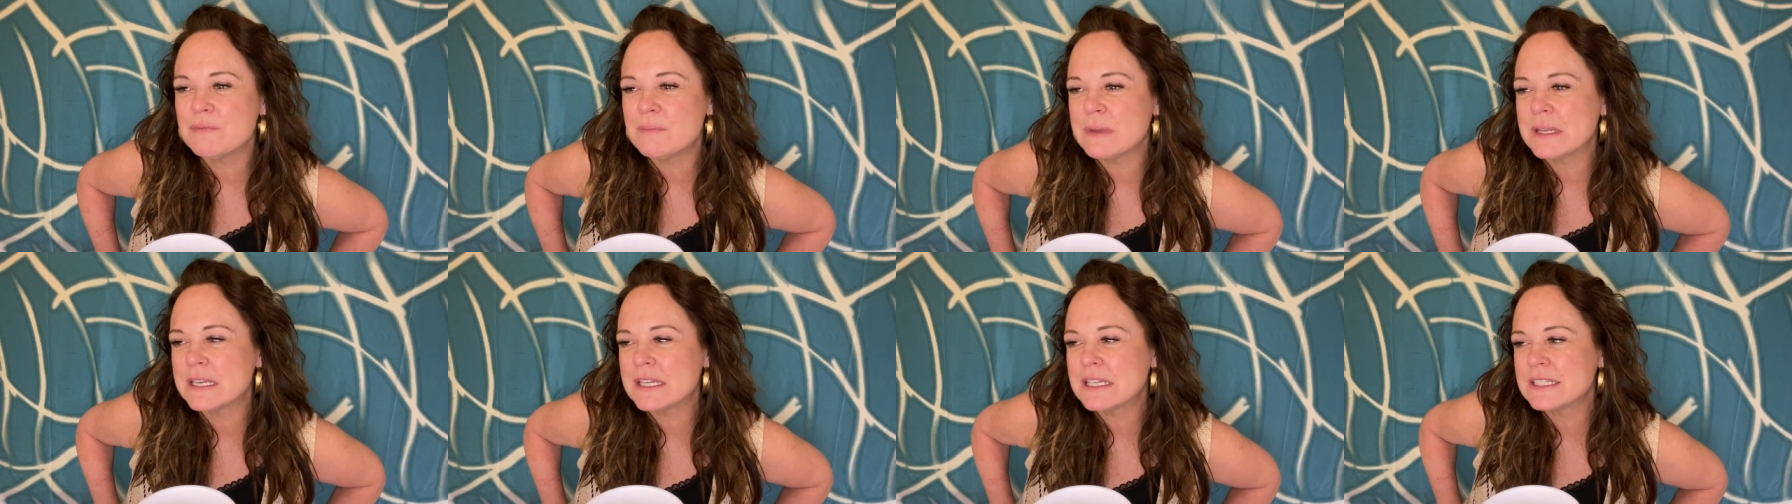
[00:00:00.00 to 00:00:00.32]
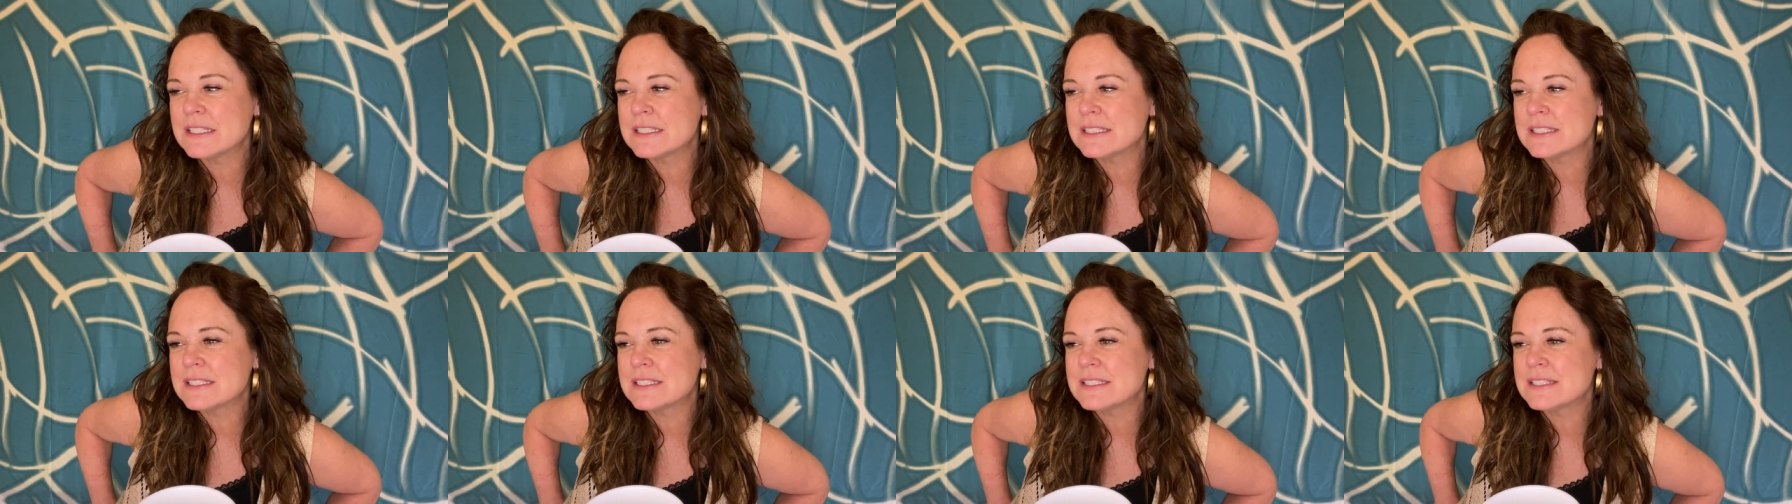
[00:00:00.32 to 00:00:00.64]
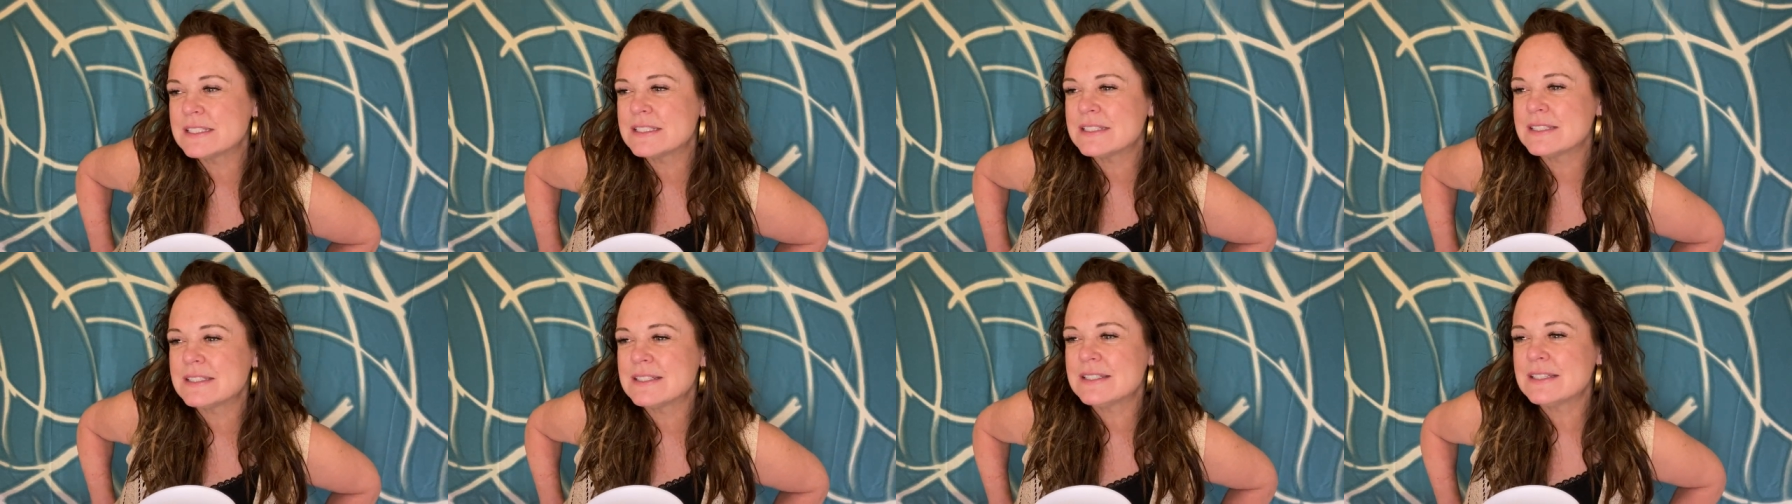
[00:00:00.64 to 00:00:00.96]

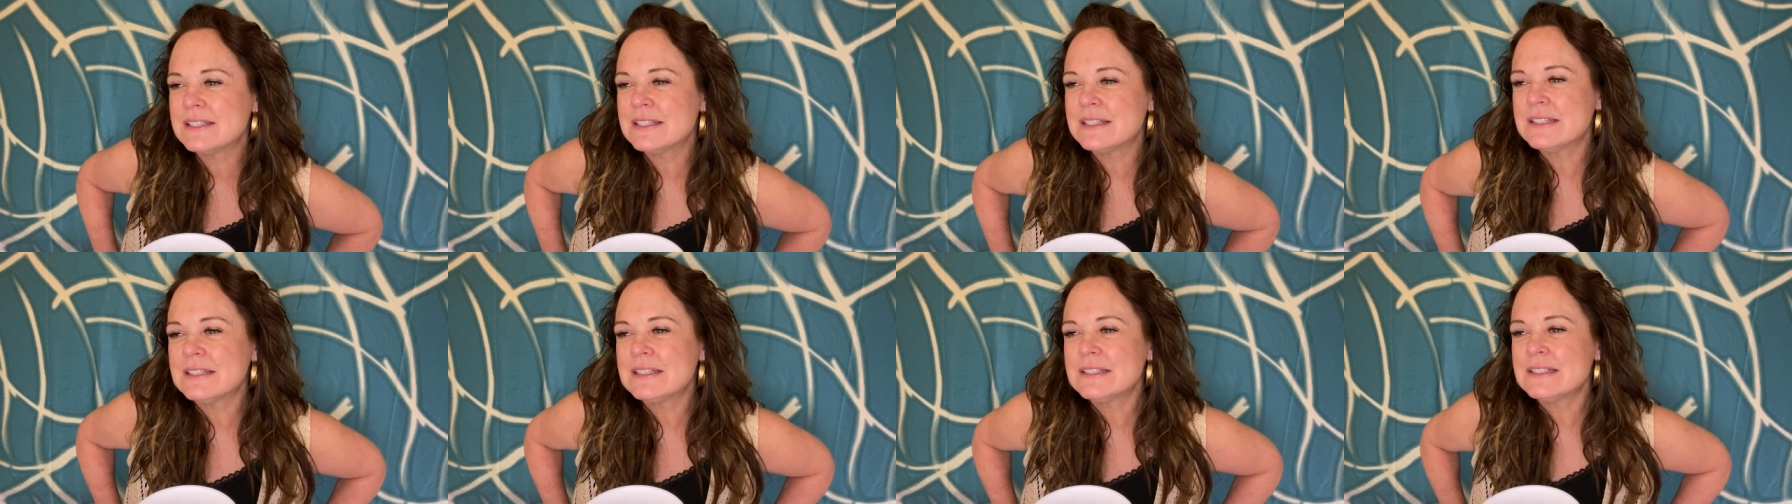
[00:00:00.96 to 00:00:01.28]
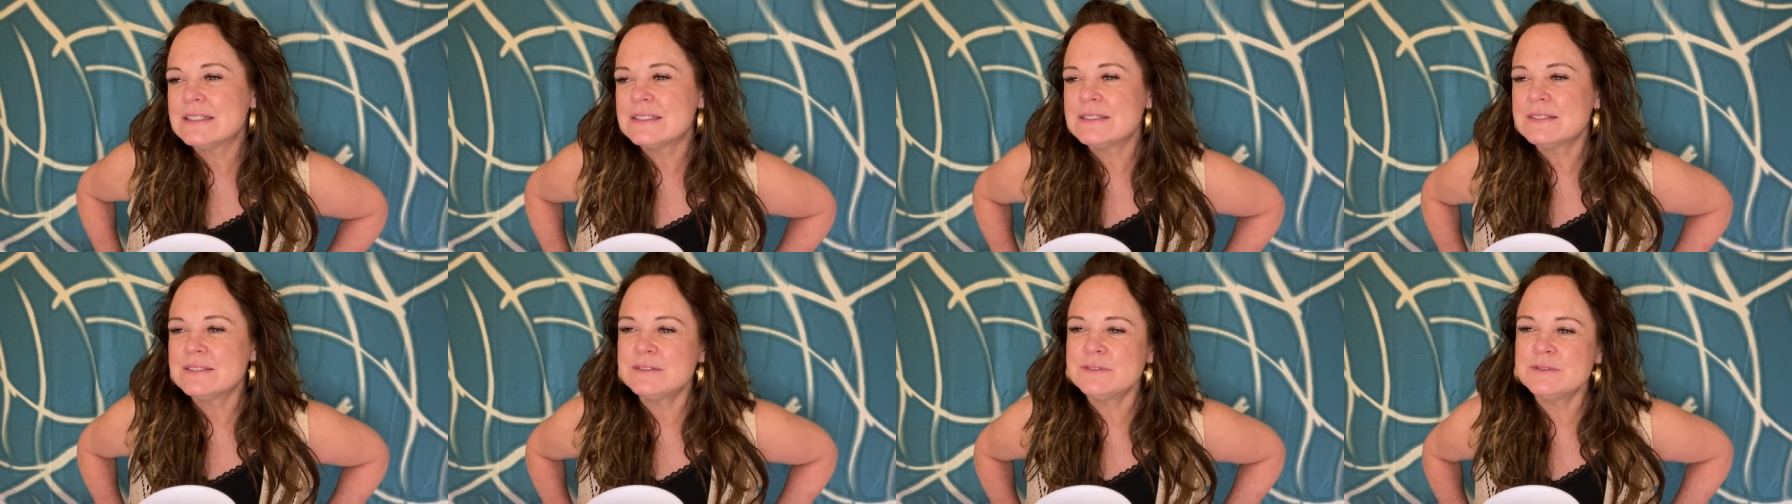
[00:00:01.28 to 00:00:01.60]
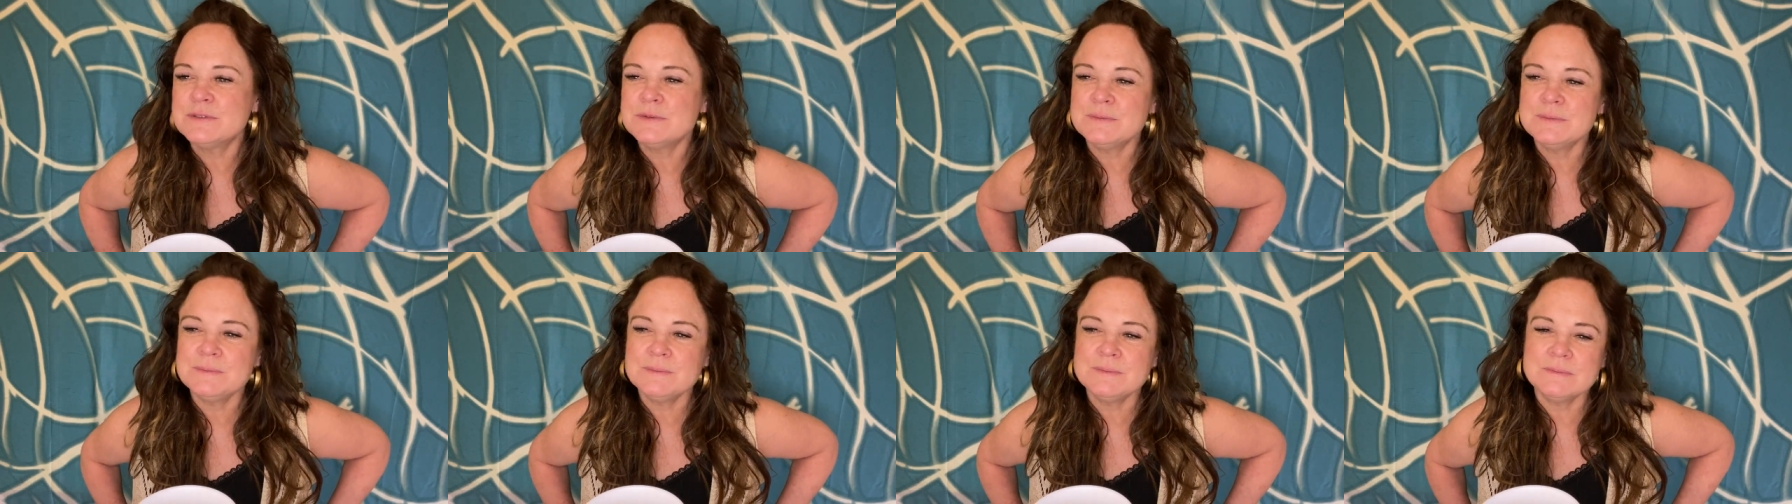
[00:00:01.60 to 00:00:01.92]
minutes?
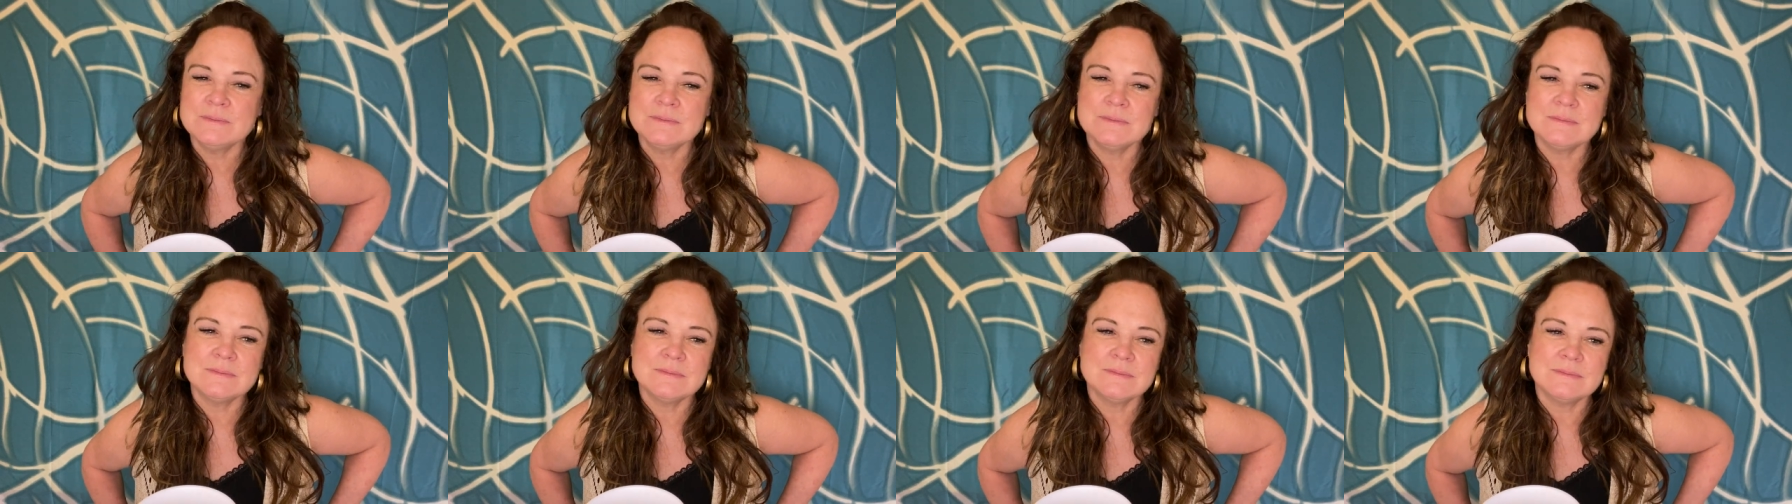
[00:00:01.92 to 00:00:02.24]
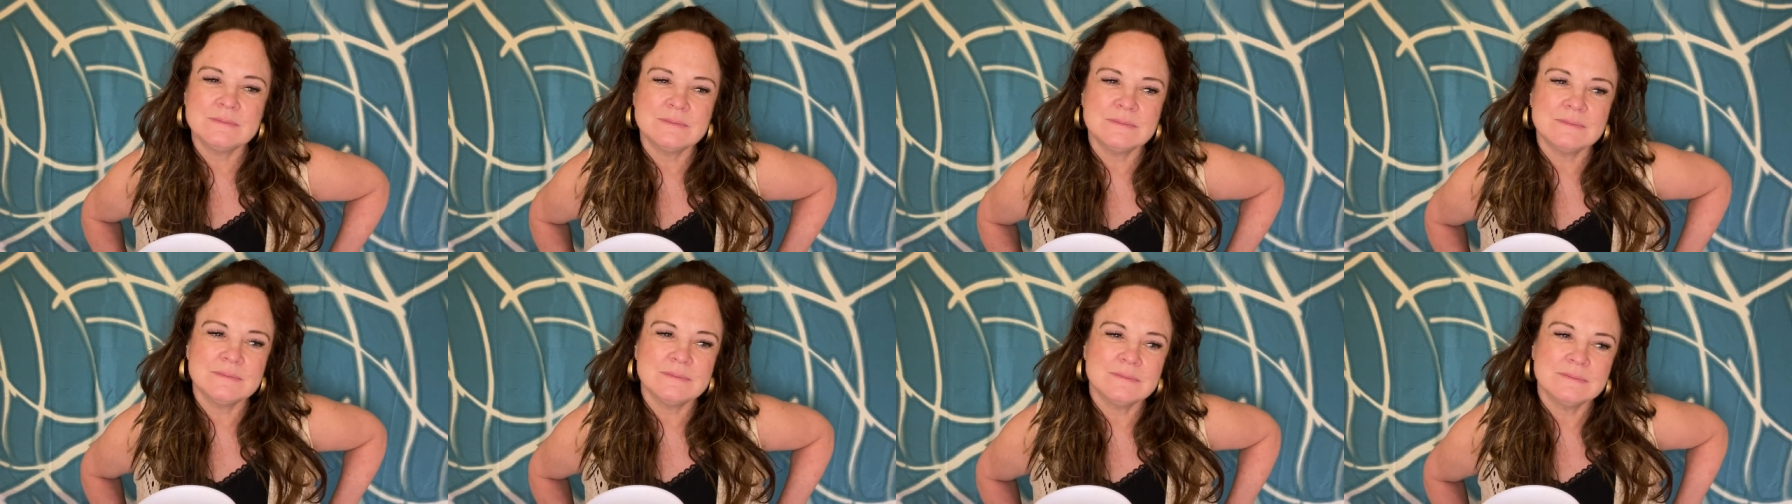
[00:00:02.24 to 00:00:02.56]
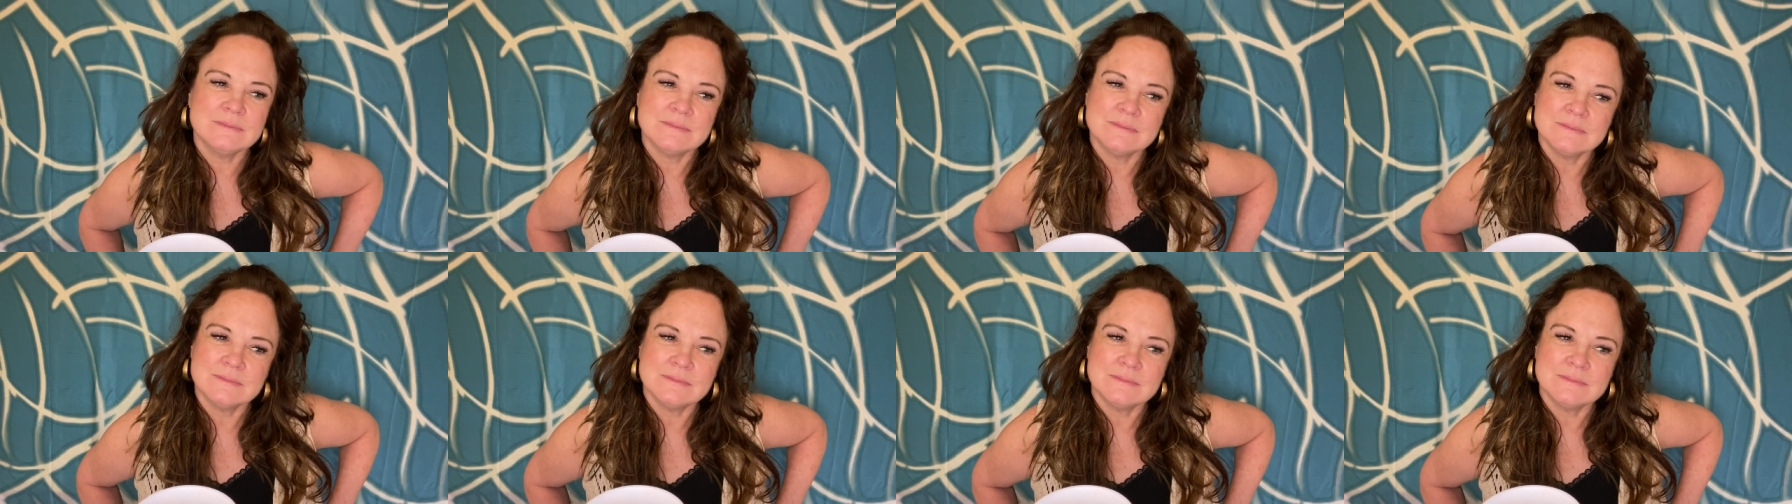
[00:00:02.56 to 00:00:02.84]
Hmm.